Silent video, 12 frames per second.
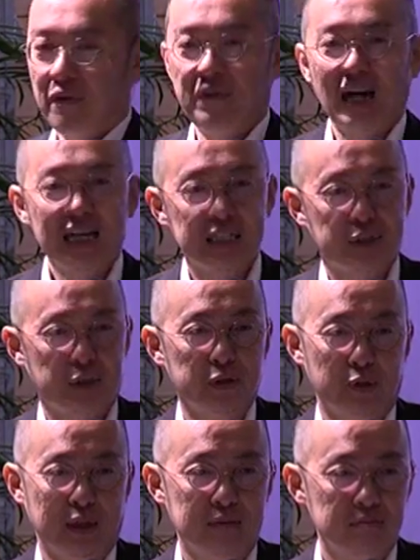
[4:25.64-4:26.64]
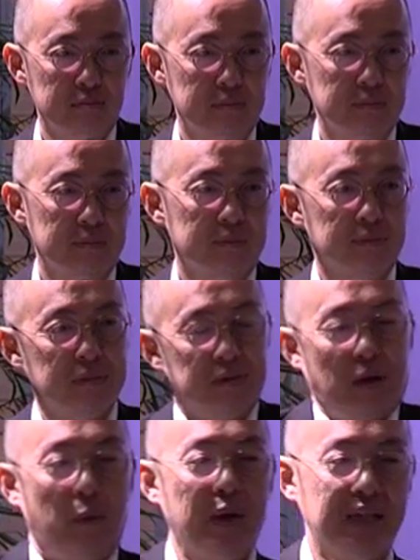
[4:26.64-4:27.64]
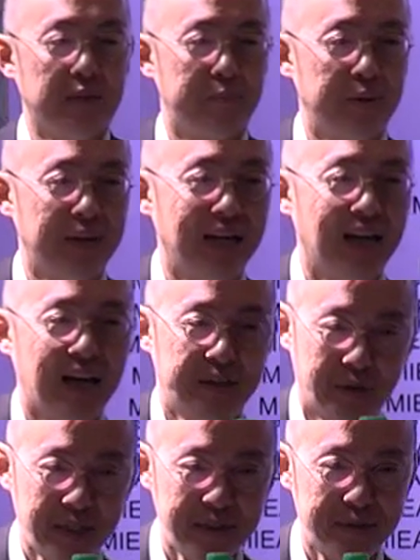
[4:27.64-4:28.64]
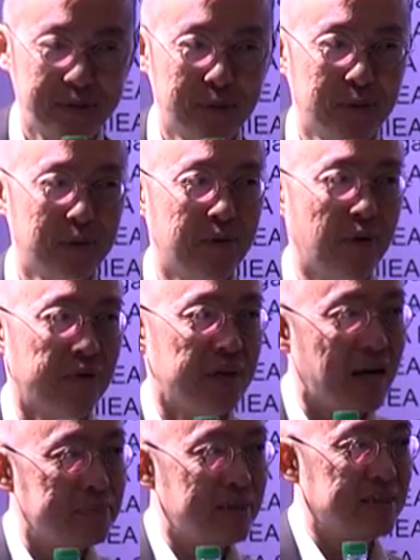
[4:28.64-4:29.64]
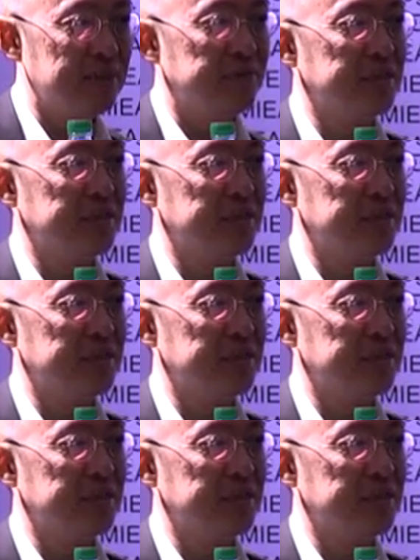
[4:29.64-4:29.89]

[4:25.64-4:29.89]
you have young children, your wake up pretty light, right? So if you have a young person